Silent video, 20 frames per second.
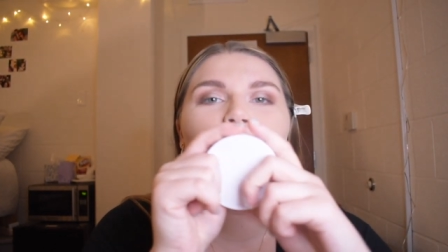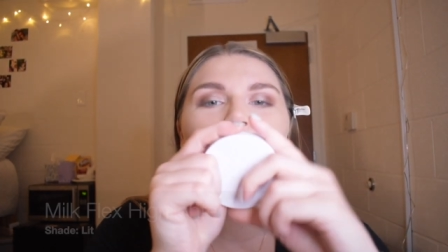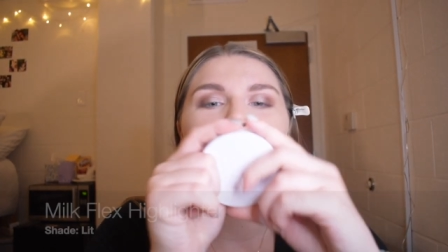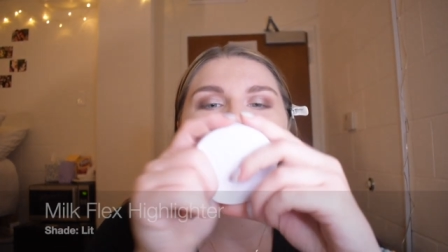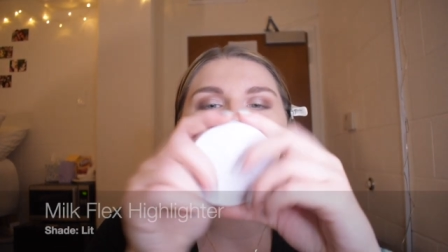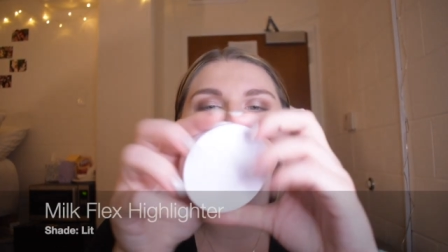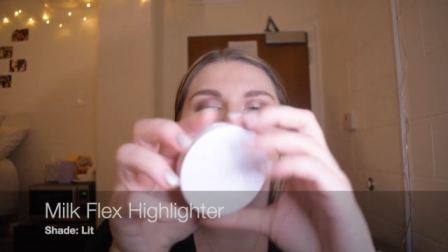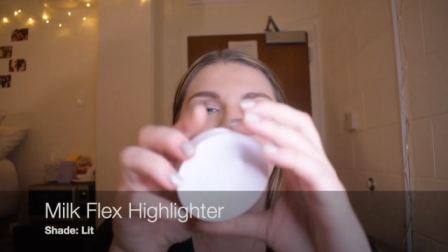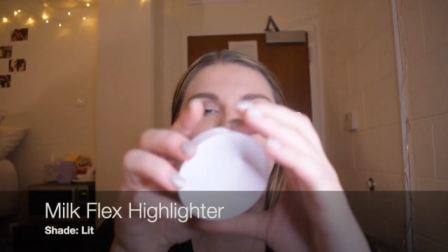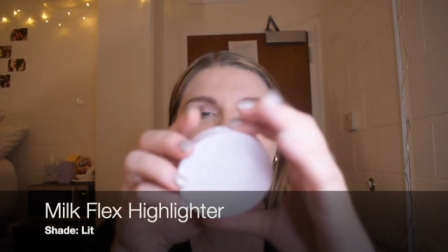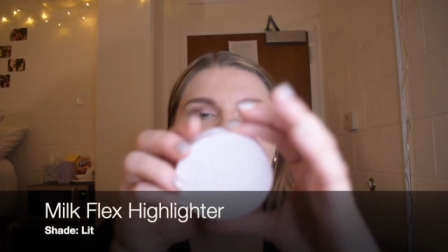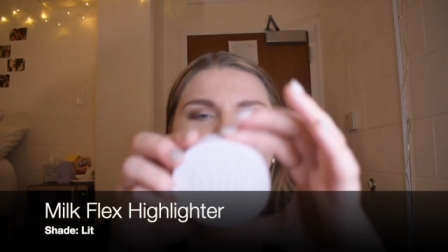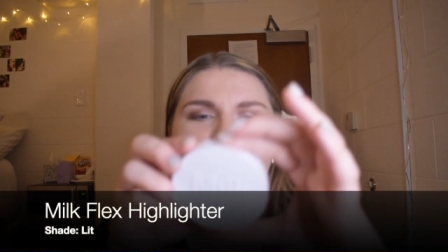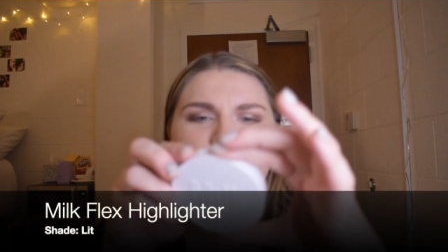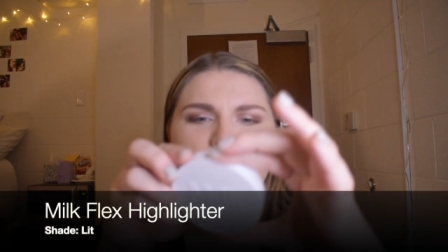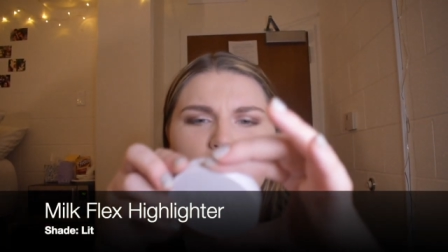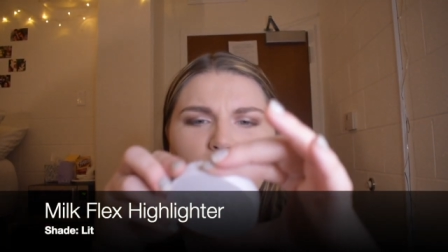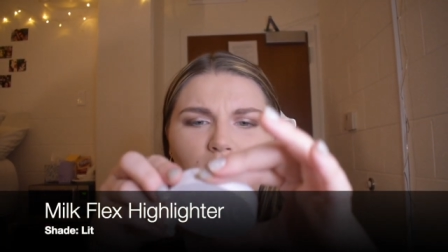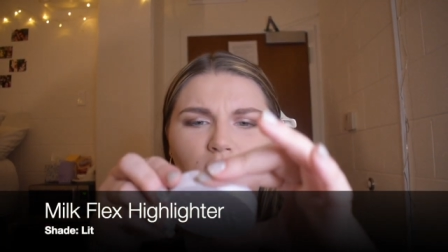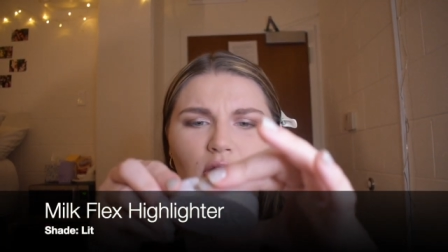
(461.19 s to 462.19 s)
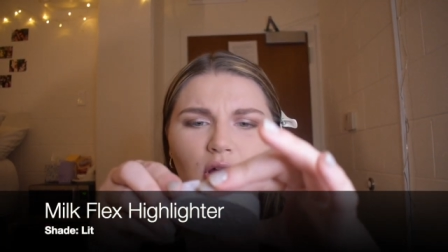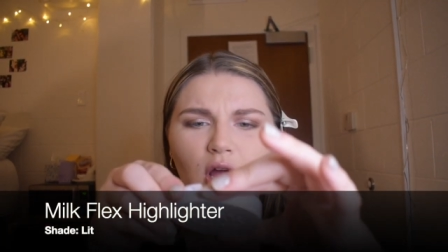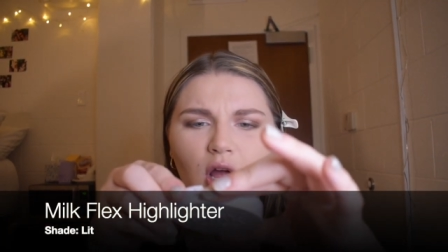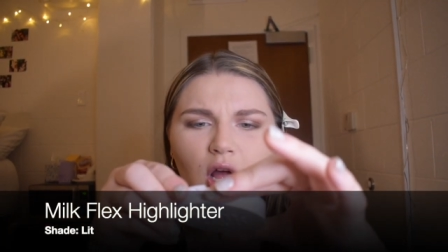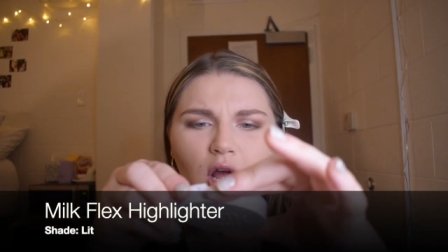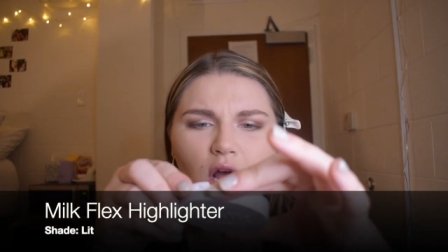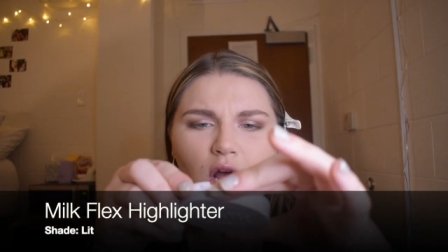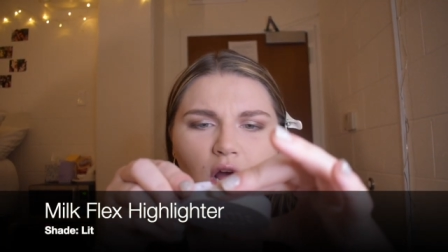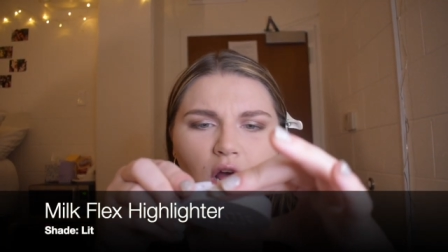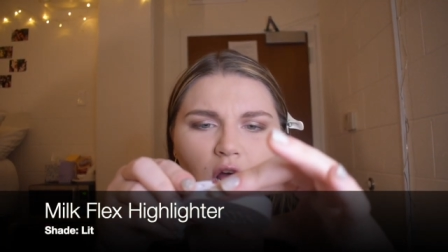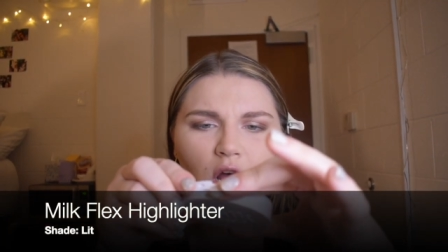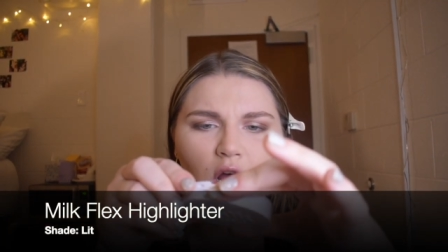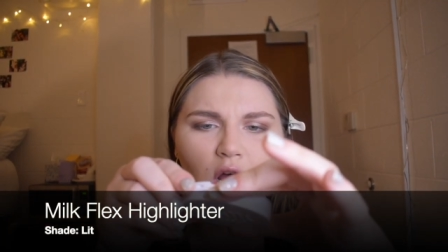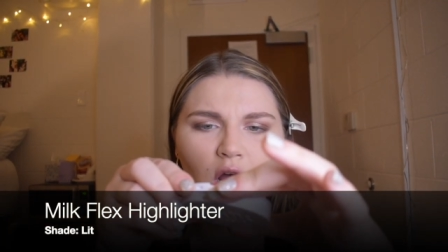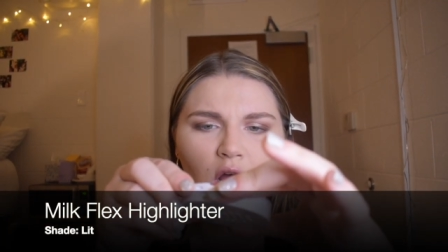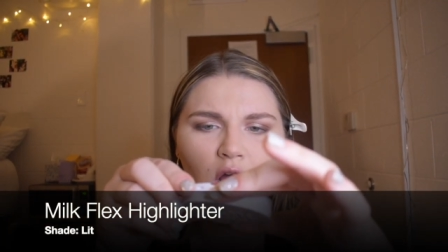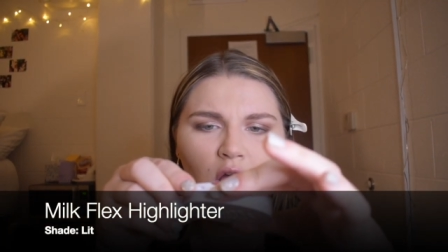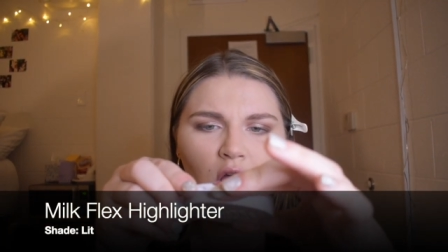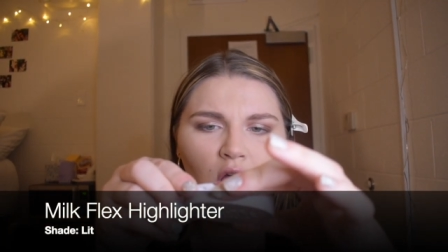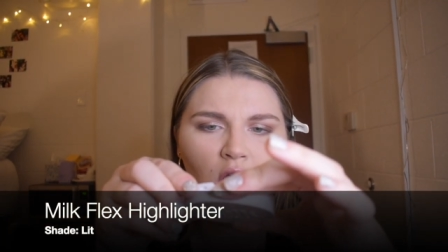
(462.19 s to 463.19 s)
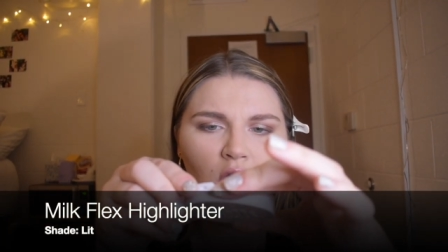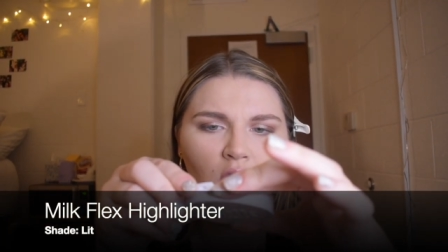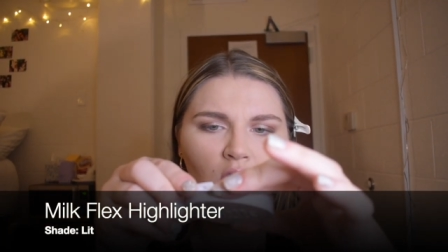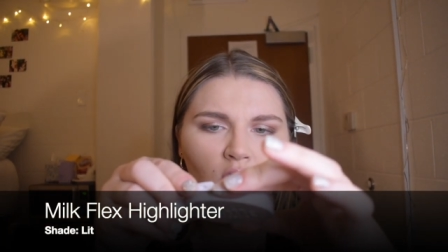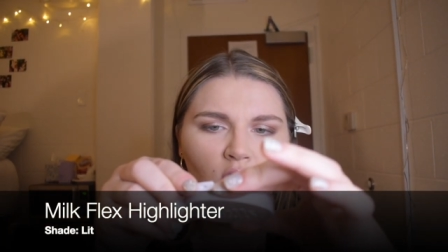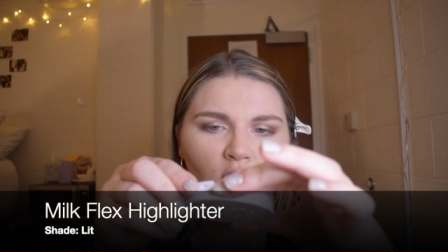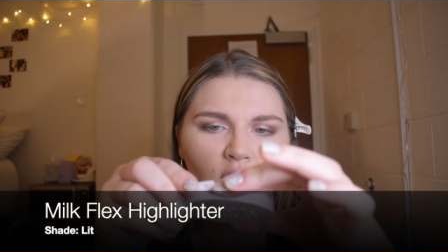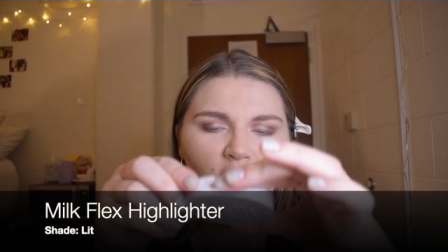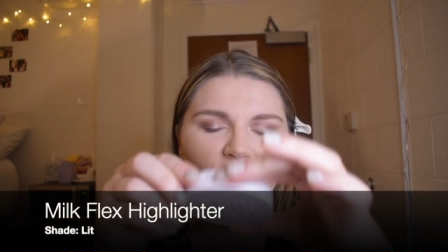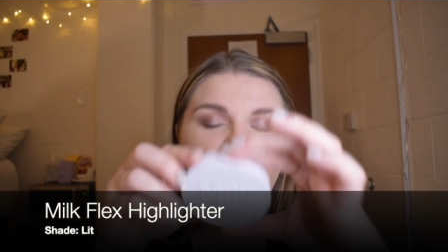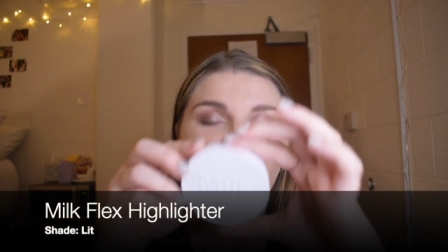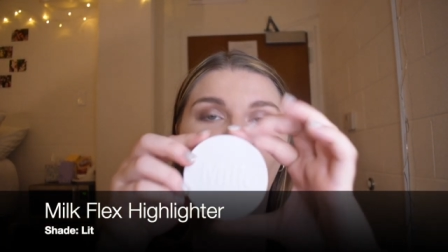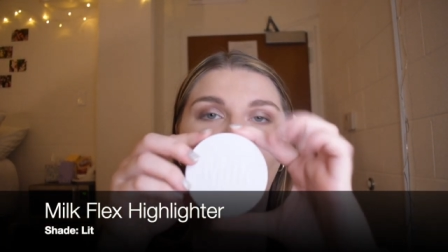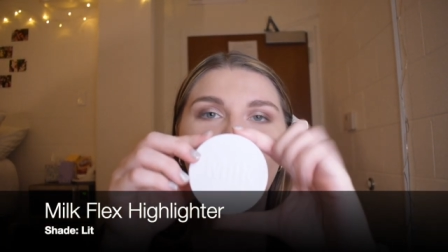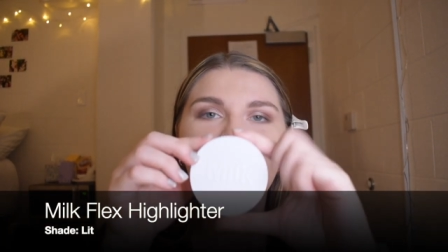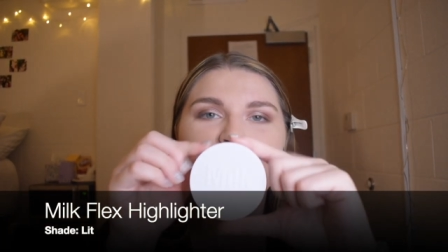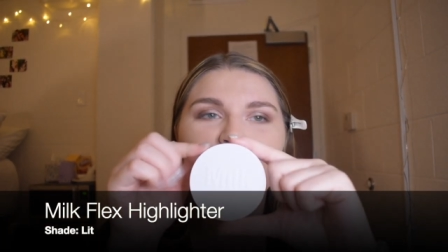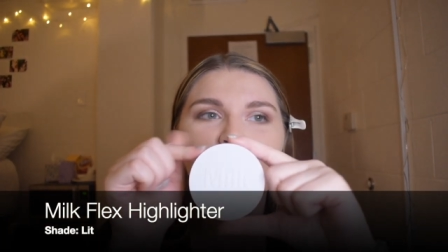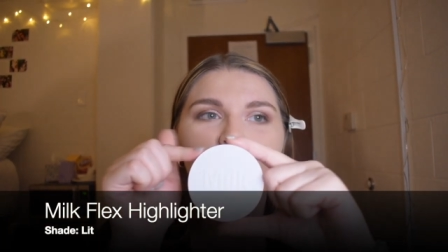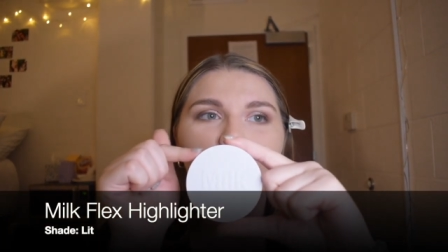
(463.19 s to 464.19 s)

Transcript: heard about the Milk Flex